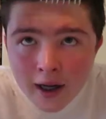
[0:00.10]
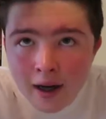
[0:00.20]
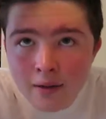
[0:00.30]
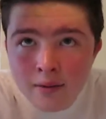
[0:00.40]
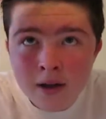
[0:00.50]

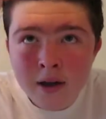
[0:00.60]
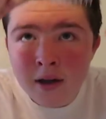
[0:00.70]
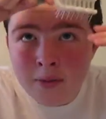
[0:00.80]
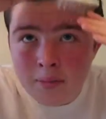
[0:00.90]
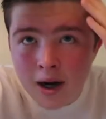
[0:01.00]
get
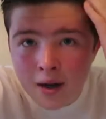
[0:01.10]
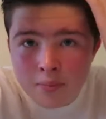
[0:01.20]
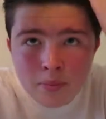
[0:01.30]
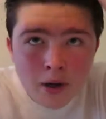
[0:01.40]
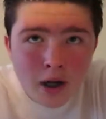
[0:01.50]

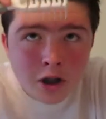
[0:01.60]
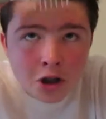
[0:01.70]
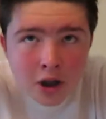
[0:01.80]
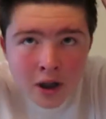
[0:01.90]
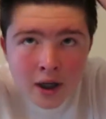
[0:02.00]
my
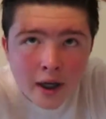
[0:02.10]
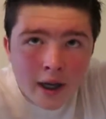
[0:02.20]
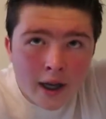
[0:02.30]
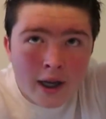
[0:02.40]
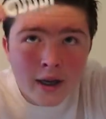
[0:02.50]
brush
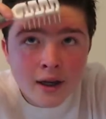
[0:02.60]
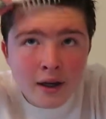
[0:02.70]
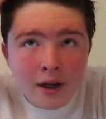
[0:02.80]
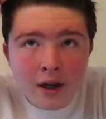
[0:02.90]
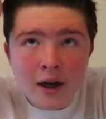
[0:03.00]

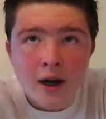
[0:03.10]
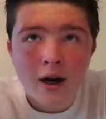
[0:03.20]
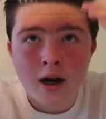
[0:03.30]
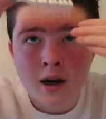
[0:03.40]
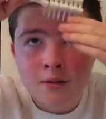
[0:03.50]
and
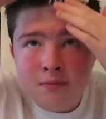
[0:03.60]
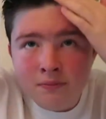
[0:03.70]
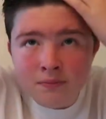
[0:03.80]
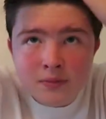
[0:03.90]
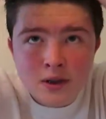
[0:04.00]

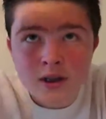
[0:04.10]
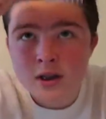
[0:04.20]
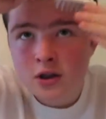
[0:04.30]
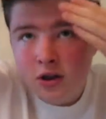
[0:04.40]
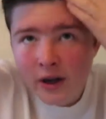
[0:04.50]
um,
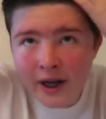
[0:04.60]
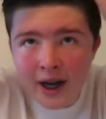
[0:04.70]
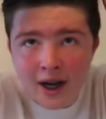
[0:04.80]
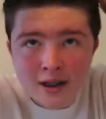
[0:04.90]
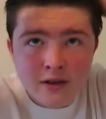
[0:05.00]
sorry
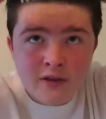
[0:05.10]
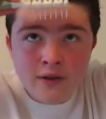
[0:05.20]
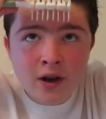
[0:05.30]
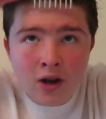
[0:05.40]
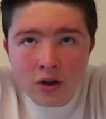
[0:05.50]
guys if
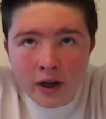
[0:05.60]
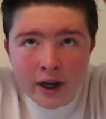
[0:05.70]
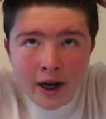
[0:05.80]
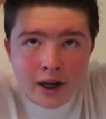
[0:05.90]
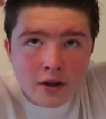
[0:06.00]
I'm not
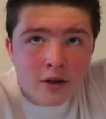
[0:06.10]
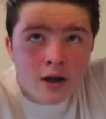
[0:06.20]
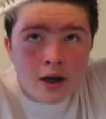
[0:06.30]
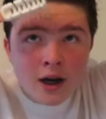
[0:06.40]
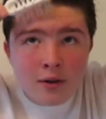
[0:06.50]
looking at
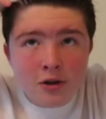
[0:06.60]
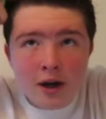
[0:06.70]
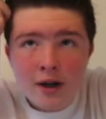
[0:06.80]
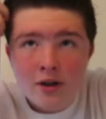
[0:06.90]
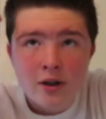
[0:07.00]
you I'm
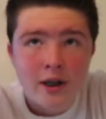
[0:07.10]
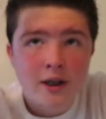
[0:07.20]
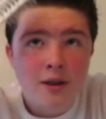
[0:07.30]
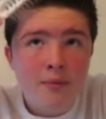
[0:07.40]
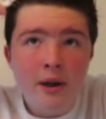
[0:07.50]
trying to look
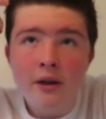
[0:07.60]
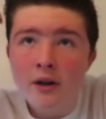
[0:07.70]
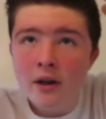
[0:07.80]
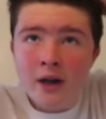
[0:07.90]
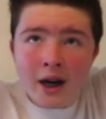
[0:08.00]
at the
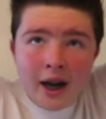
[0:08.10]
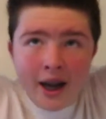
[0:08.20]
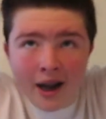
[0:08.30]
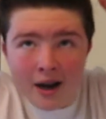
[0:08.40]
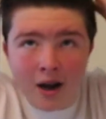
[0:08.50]
mirror
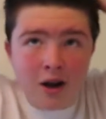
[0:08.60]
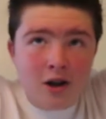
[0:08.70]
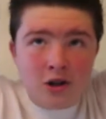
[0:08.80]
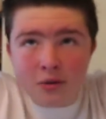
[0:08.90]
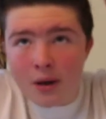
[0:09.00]
and
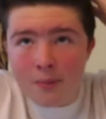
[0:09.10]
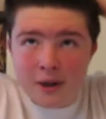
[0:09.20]
so what I